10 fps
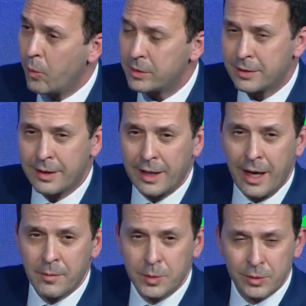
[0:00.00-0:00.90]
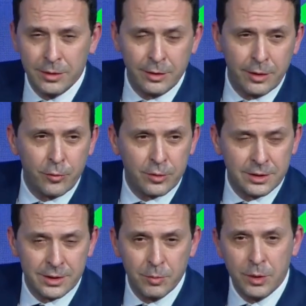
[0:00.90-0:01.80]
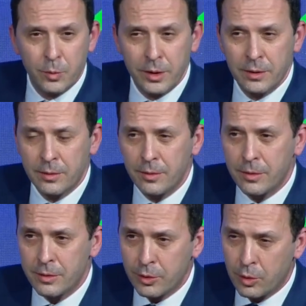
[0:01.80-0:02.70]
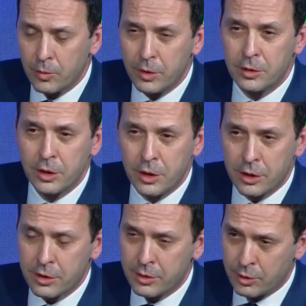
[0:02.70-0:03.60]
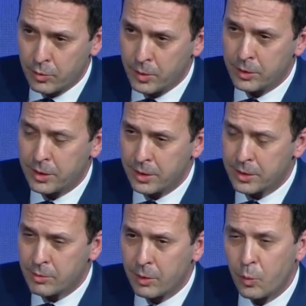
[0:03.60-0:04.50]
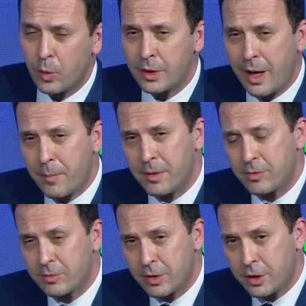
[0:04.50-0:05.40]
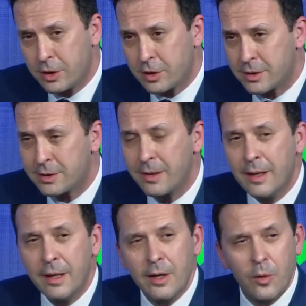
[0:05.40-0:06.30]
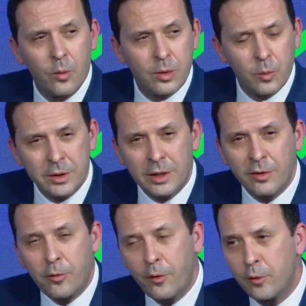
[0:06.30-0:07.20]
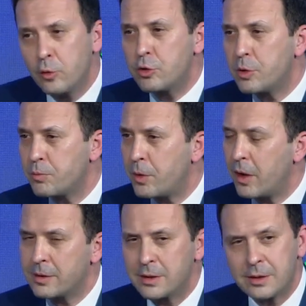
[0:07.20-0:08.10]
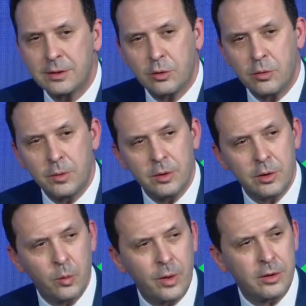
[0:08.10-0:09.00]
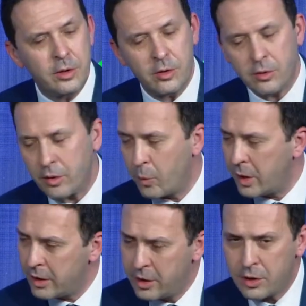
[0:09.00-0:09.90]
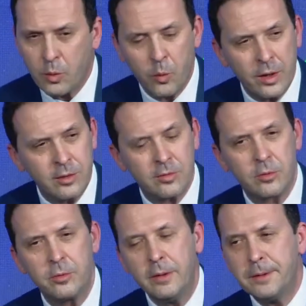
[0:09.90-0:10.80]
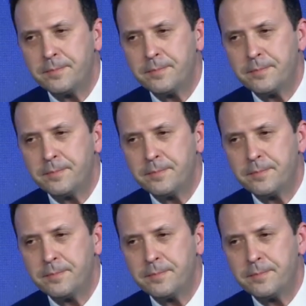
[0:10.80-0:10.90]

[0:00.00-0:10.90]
what are the gaps, what are the differences between the community here and the community in Israel. What happened through the years, what kind of evolution process the community went here, here went through,